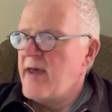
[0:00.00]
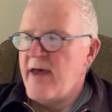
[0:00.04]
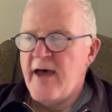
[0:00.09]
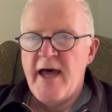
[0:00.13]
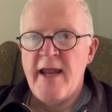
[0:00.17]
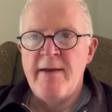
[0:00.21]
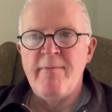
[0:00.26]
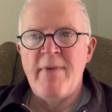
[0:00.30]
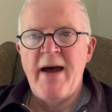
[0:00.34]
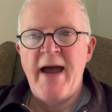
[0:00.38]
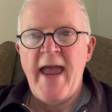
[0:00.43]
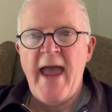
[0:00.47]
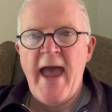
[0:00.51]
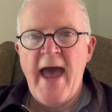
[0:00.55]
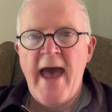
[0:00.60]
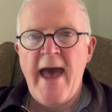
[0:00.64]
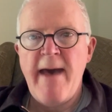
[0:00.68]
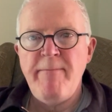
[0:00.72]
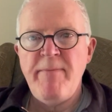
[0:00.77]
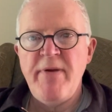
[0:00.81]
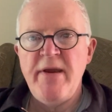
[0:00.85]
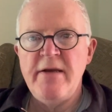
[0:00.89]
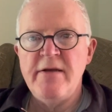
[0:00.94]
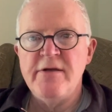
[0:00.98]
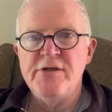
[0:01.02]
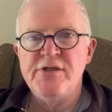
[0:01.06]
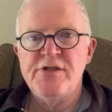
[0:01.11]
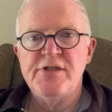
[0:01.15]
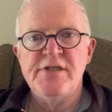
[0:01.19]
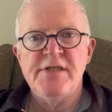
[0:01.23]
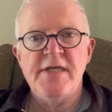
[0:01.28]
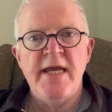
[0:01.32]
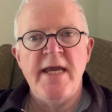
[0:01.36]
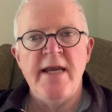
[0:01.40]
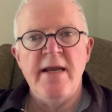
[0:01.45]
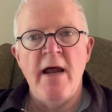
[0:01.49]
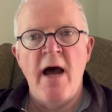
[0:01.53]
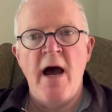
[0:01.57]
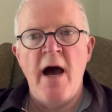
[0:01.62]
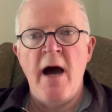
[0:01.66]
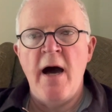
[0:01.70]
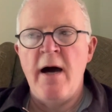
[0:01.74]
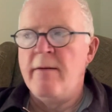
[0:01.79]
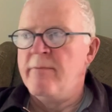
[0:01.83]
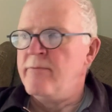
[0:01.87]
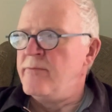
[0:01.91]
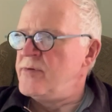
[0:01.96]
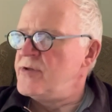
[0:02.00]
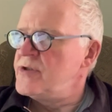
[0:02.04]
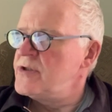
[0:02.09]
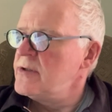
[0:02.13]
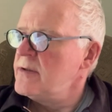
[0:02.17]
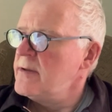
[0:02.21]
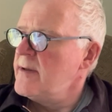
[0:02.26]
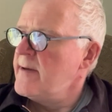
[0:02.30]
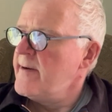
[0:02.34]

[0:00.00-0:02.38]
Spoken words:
and my happiness in arms.